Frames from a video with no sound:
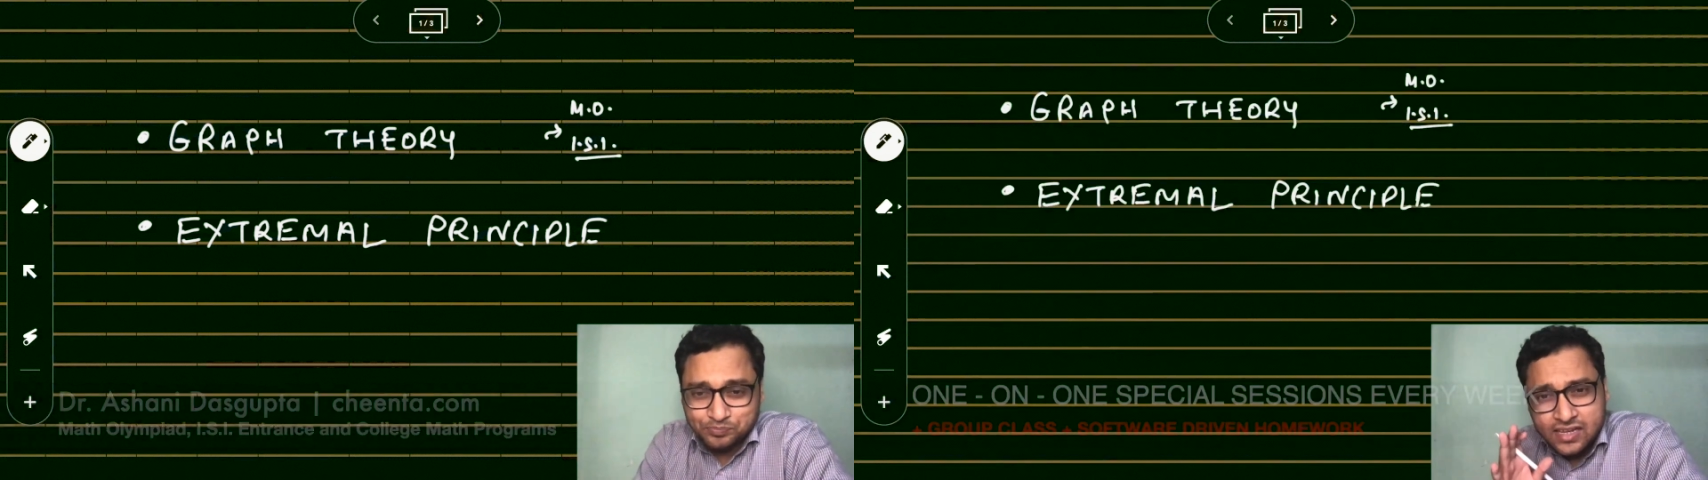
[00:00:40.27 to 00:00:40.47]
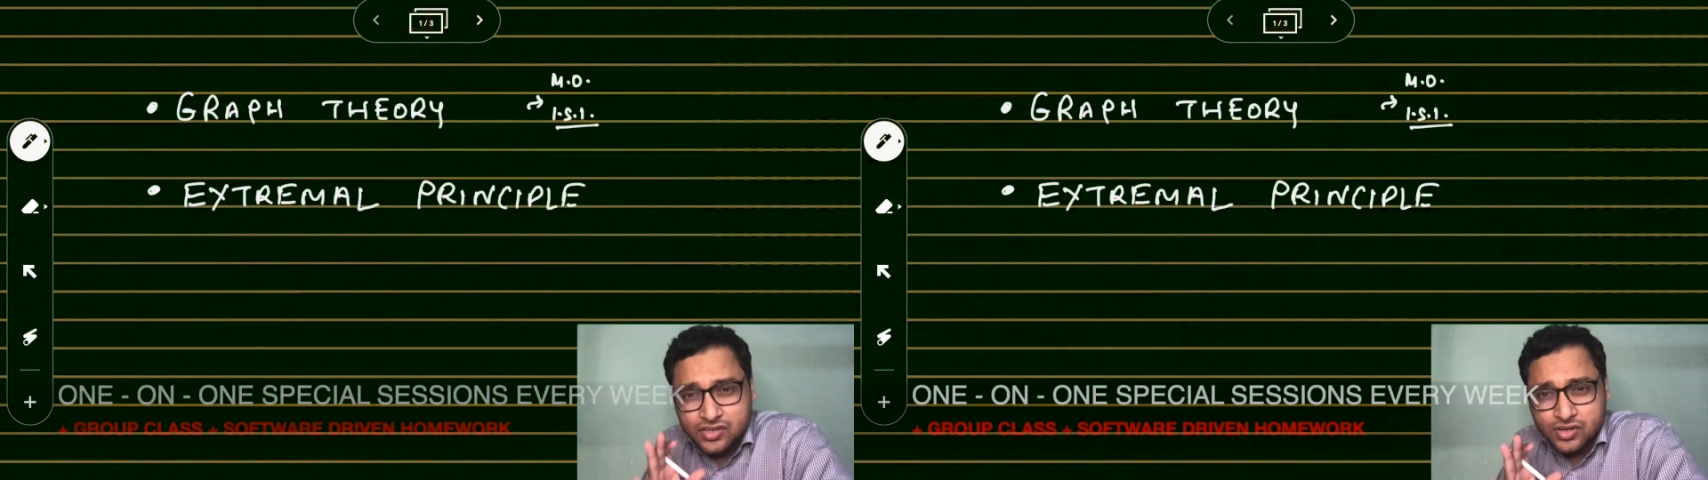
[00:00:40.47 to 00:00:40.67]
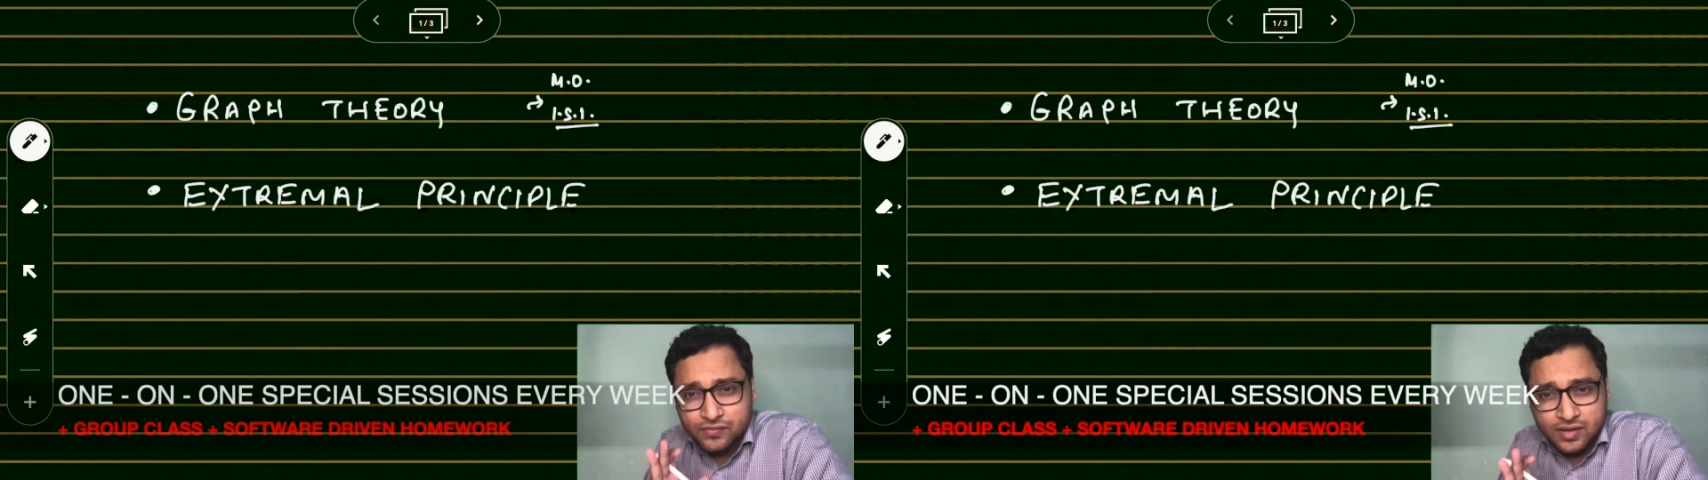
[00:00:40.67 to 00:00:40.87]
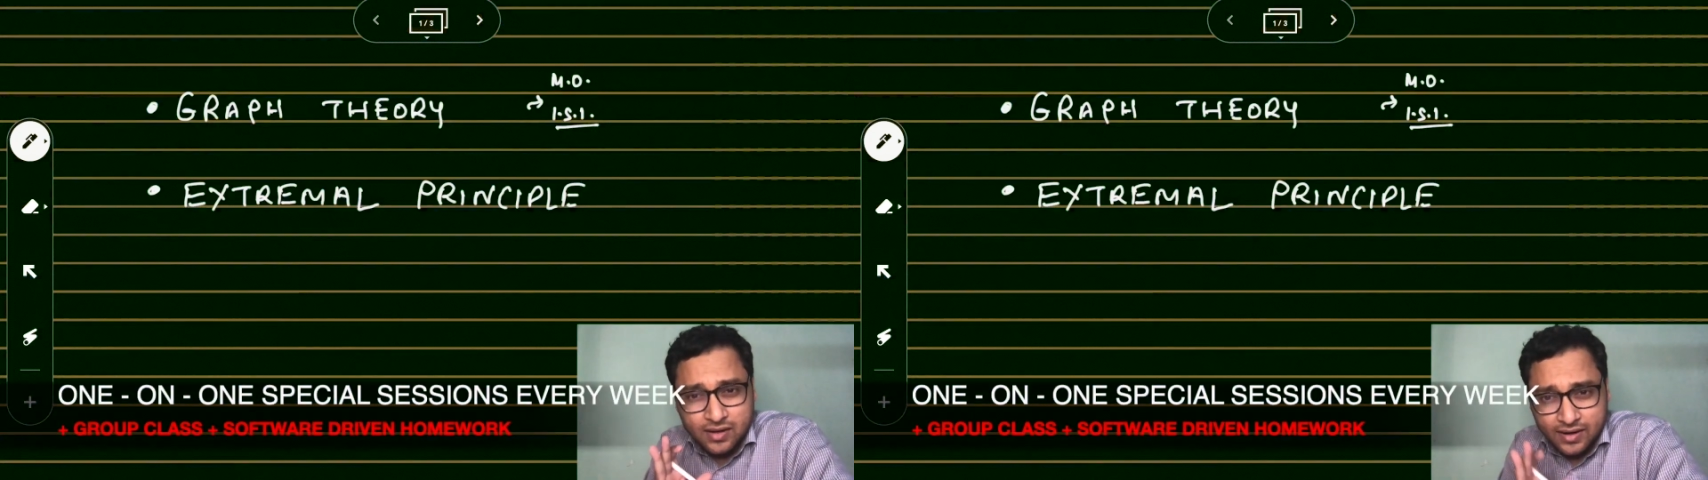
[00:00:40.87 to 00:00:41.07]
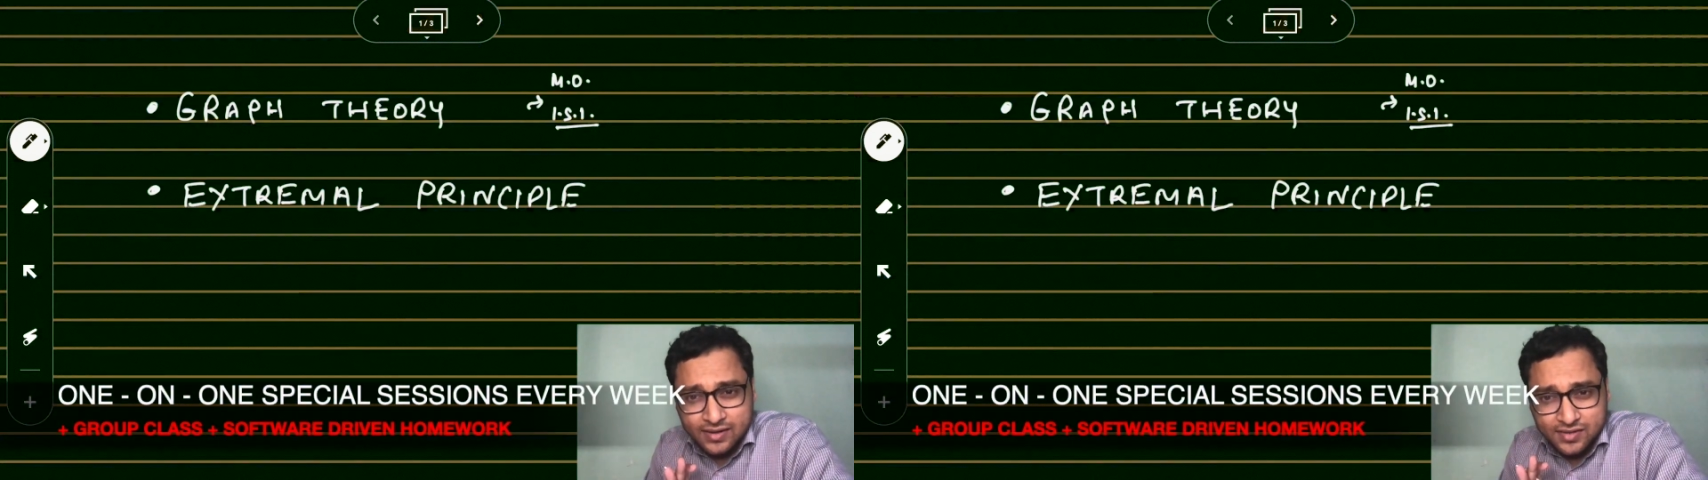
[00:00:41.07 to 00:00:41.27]
Each of the
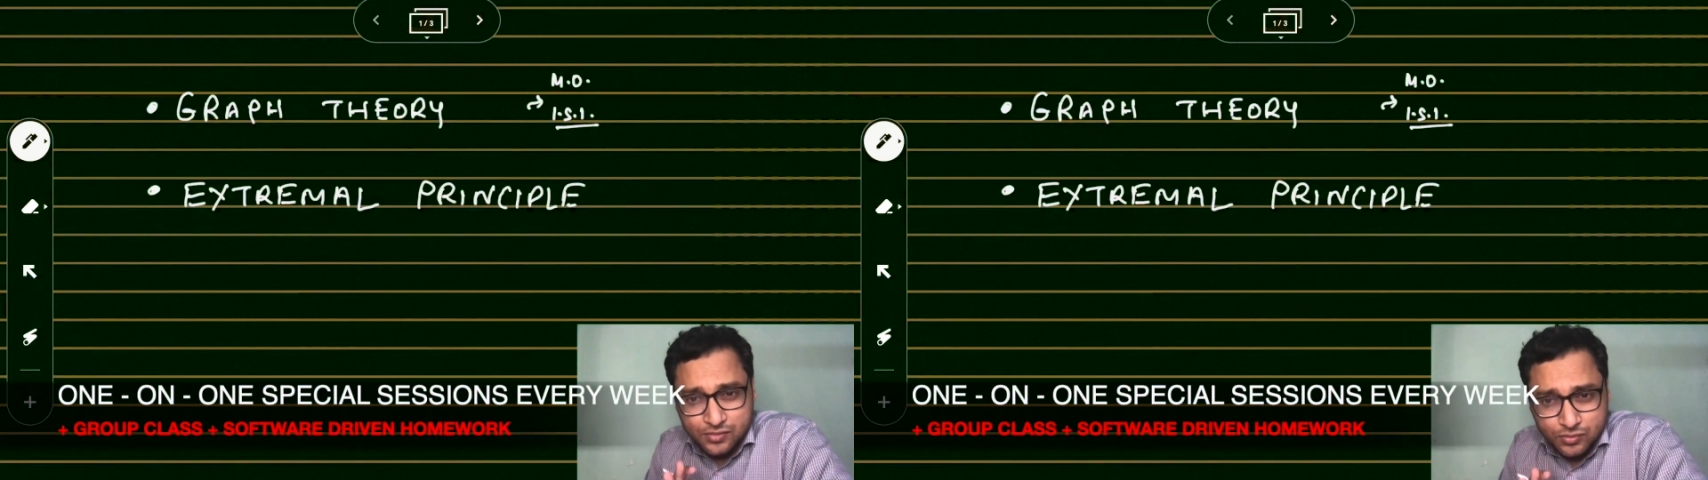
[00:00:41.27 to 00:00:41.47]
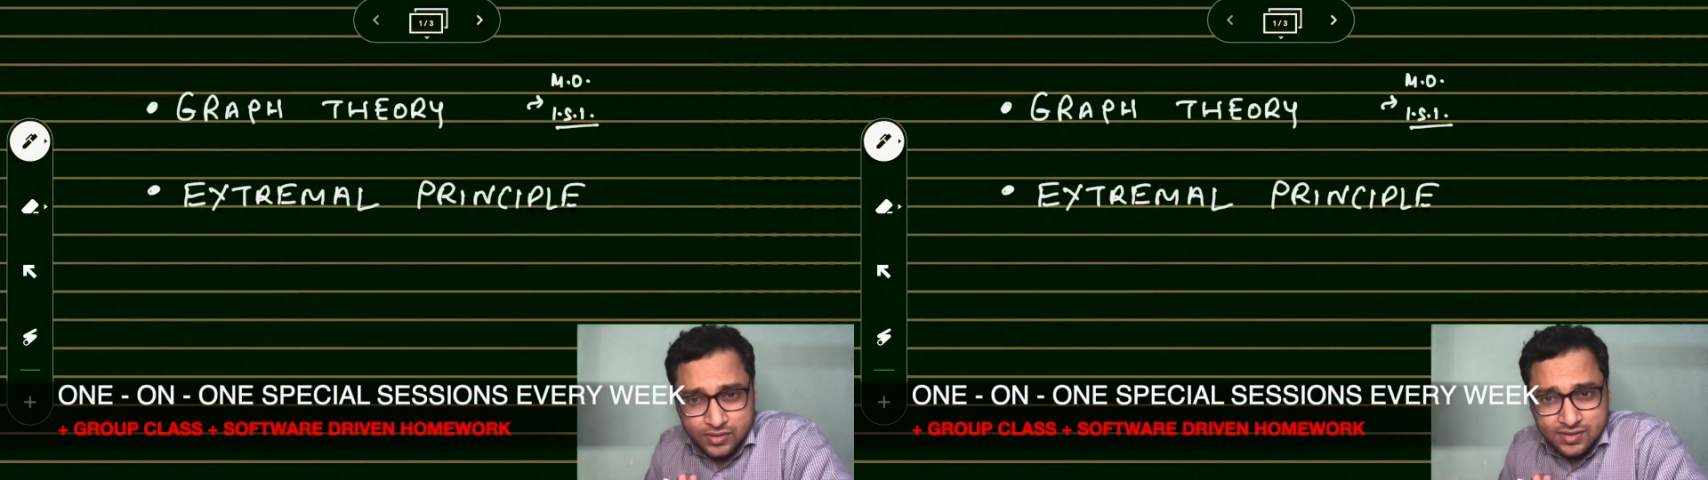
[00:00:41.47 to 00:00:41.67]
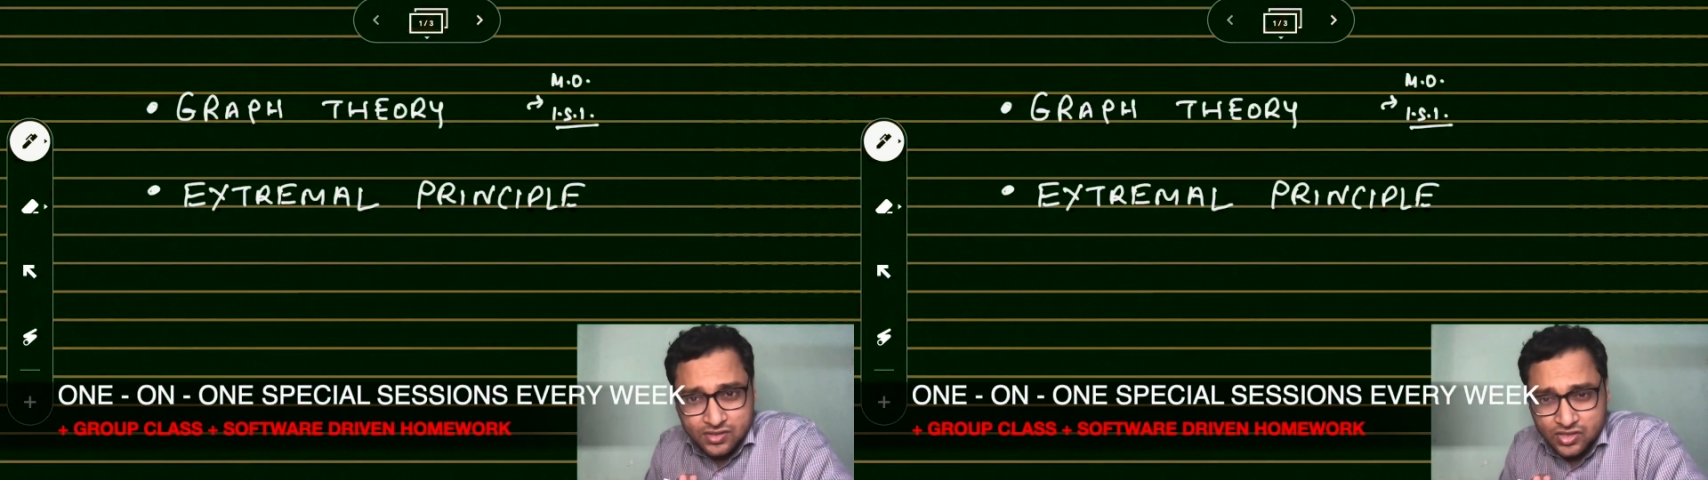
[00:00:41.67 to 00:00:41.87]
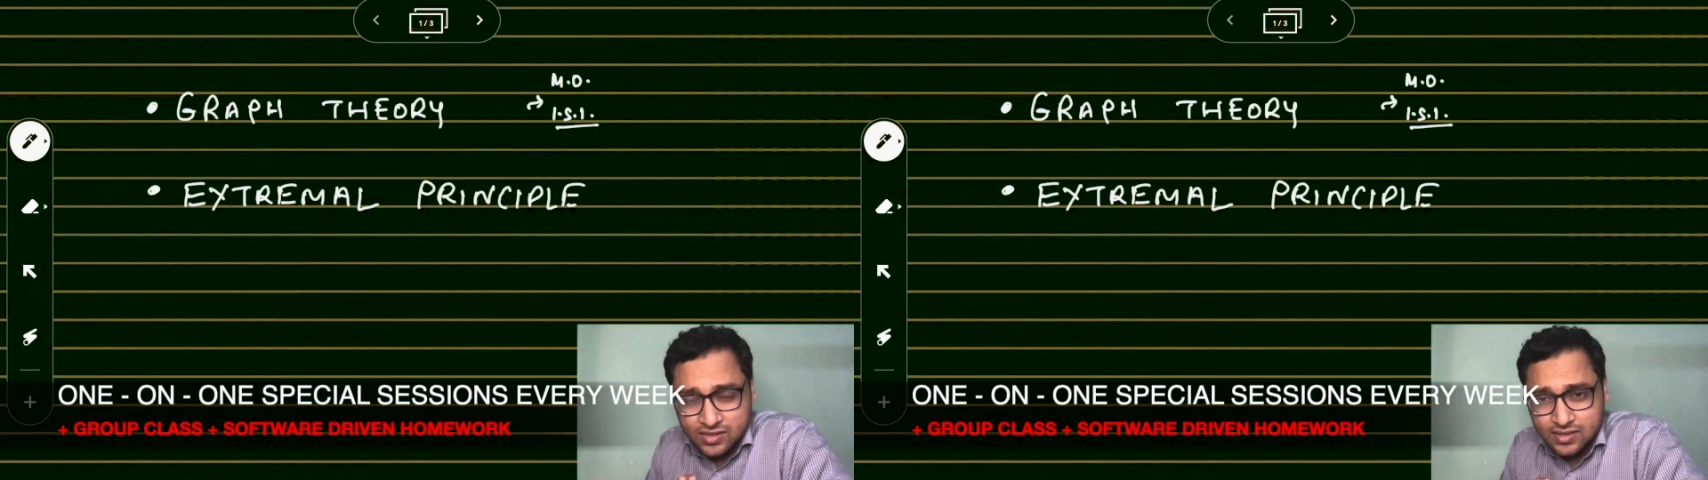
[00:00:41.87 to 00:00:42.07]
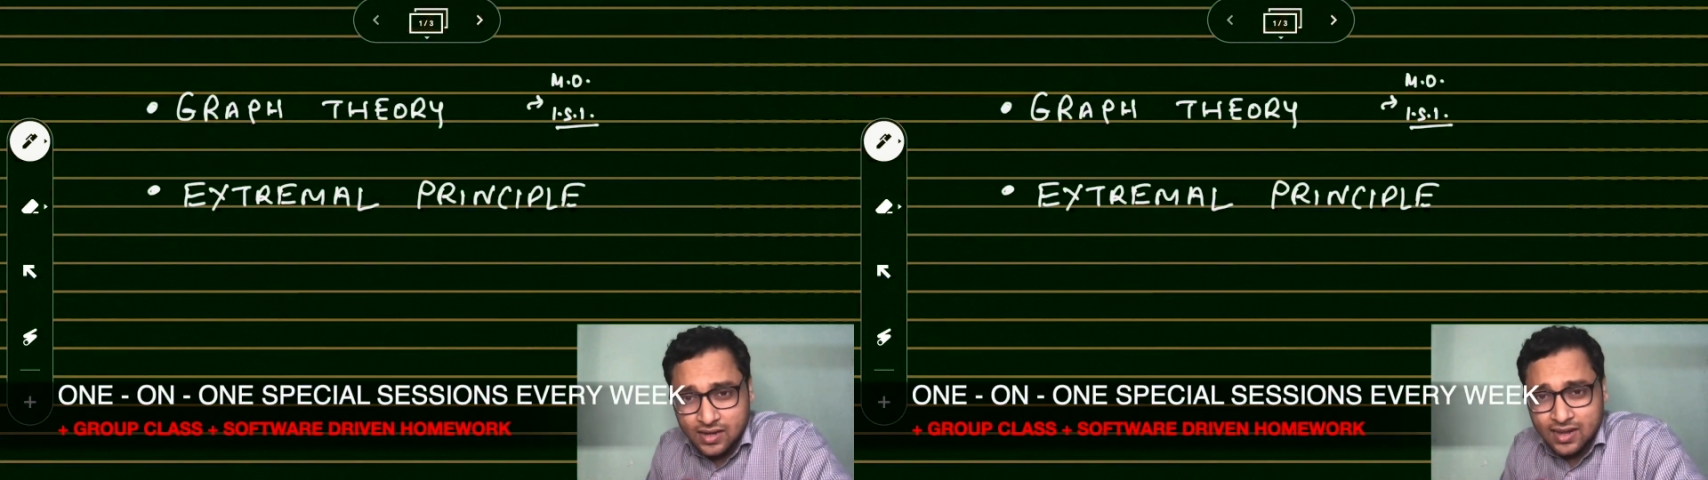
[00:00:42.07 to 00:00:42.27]
current students at
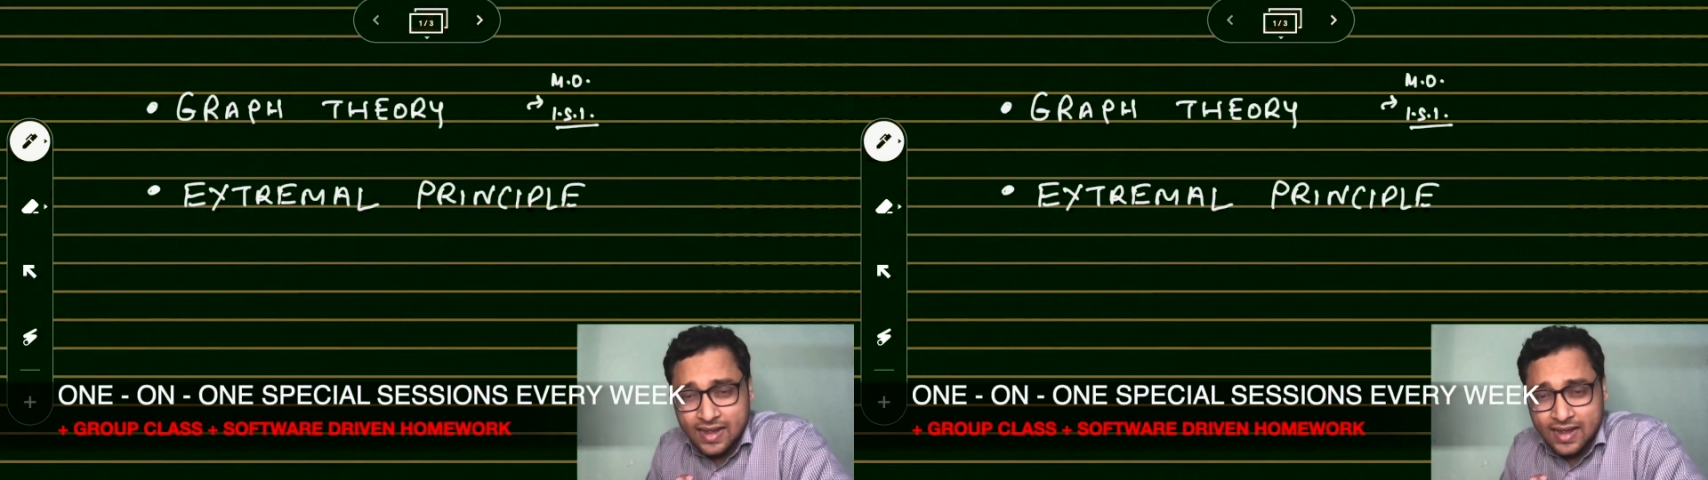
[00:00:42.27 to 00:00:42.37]
Cheenta